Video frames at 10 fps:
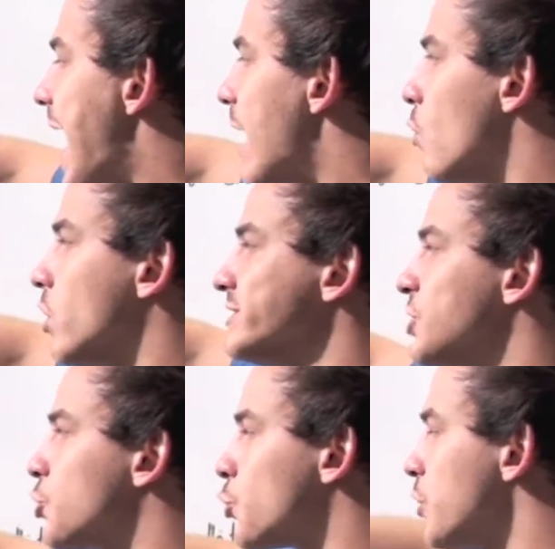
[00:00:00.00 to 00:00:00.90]
our
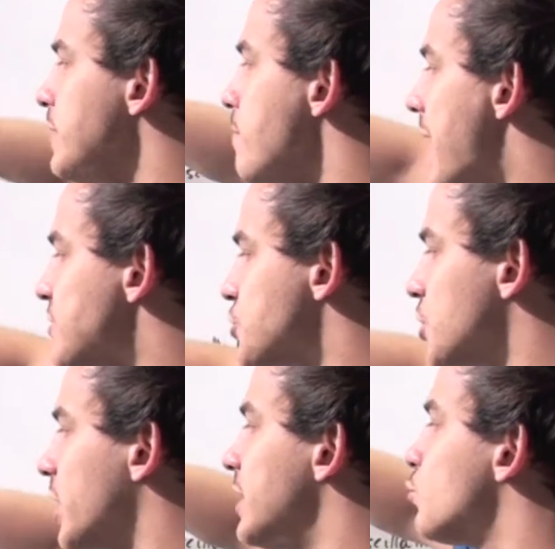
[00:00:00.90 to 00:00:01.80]
degree
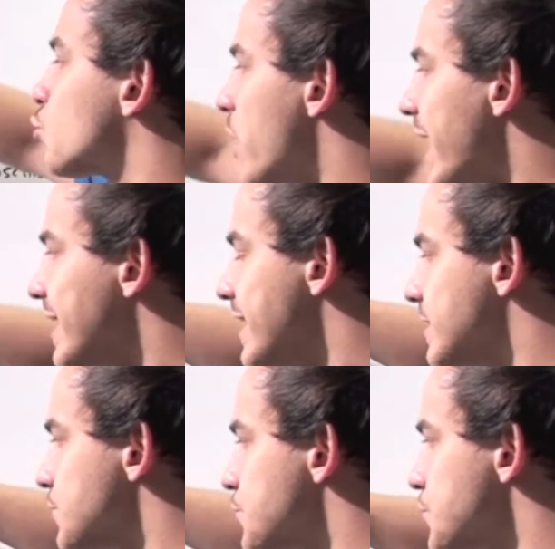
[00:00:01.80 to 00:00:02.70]
measure in
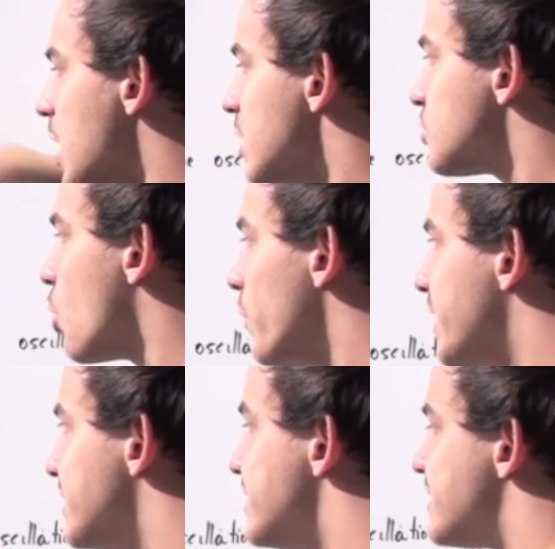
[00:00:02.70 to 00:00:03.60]
radians. So we
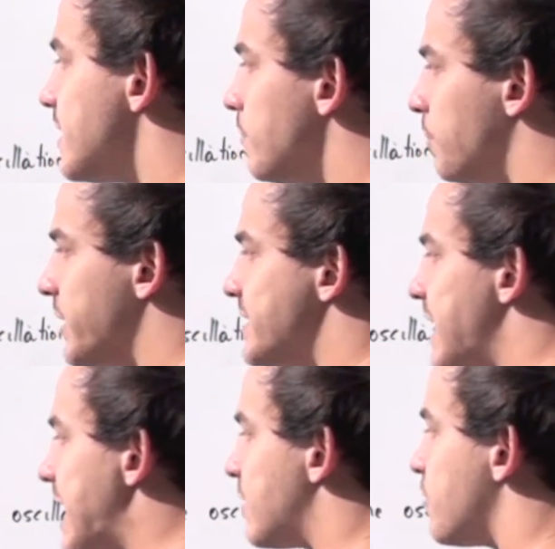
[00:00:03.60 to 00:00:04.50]
can simply
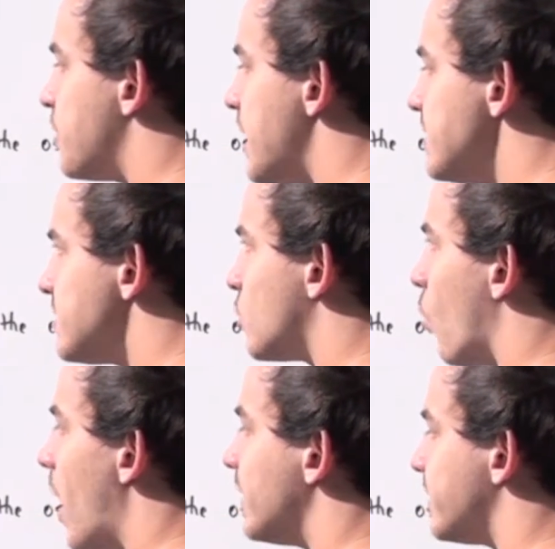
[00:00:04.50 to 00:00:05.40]
take this
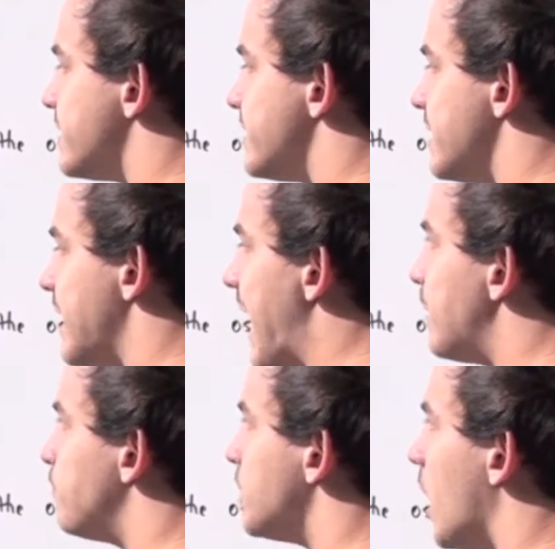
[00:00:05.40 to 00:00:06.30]
quantity
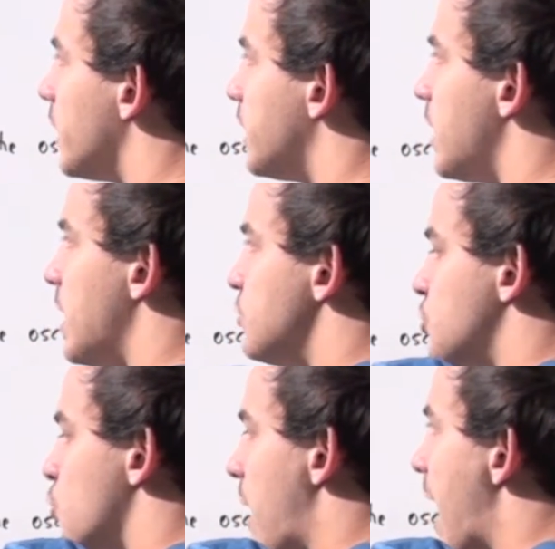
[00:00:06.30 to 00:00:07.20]
and plug it
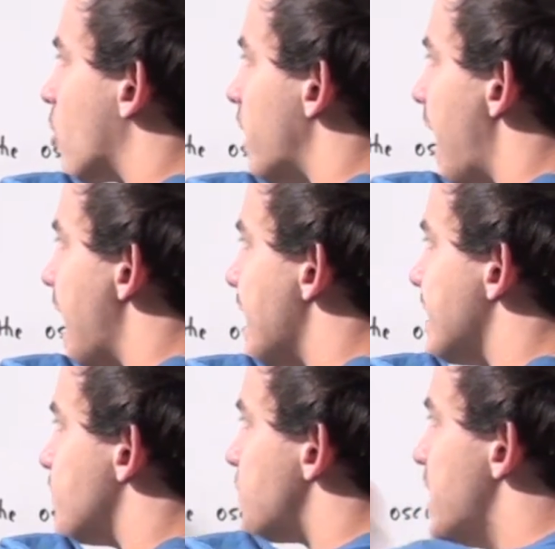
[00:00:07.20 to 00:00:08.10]
into our A.